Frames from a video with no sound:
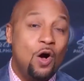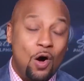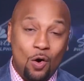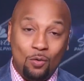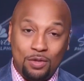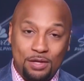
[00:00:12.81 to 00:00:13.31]

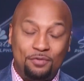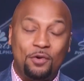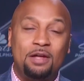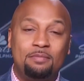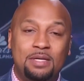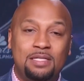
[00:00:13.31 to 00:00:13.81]
only for
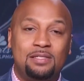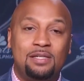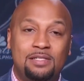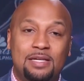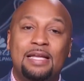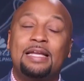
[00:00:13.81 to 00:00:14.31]
NBC
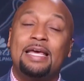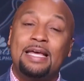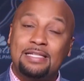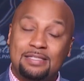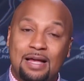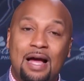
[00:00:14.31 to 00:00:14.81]
10
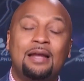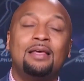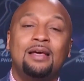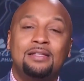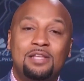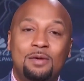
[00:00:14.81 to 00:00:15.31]
inside
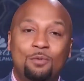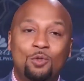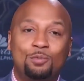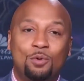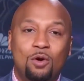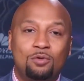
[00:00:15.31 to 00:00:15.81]
Temple's
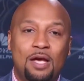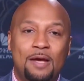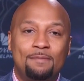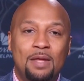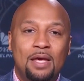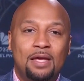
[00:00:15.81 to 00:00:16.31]
Pro Day.
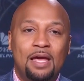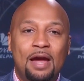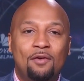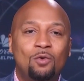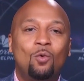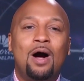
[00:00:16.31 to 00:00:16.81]

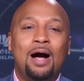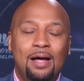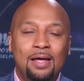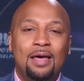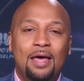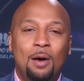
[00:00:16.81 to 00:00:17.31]
Karen Hua
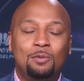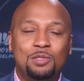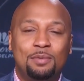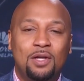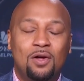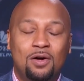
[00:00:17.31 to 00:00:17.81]
helps him
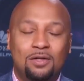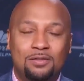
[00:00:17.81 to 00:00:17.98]
along.